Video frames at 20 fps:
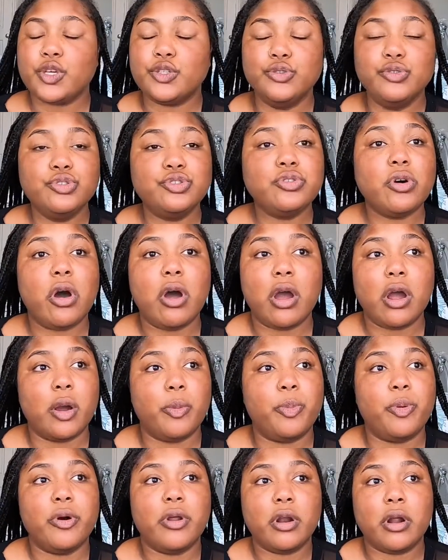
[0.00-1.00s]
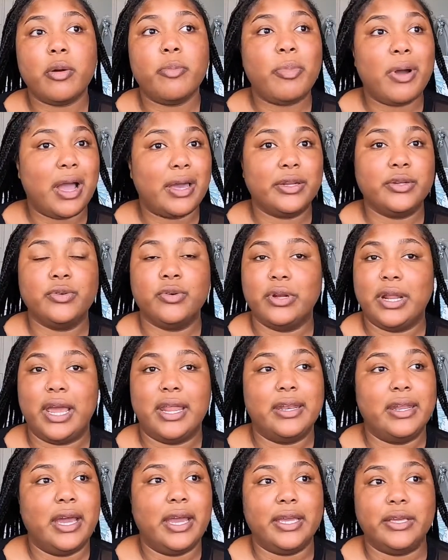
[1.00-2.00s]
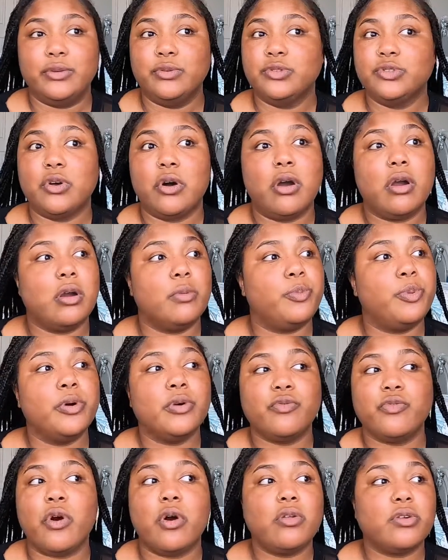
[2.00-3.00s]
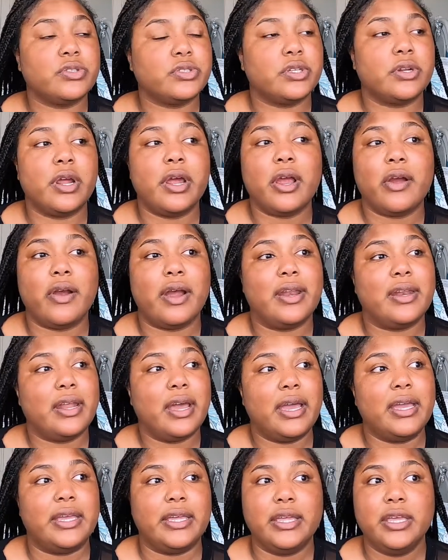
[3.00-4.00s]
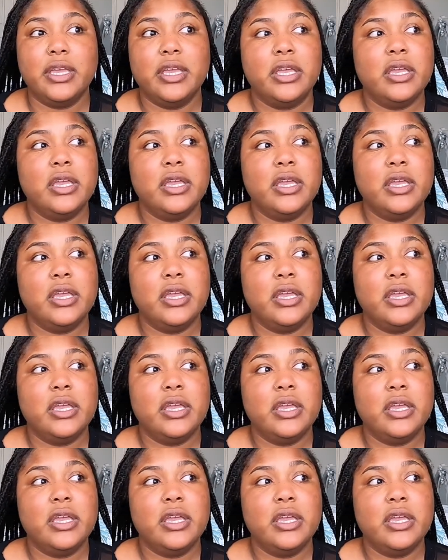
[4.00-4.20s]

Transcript: You saw her put her bonnet on at night. You saw her put rollers in her hair at night.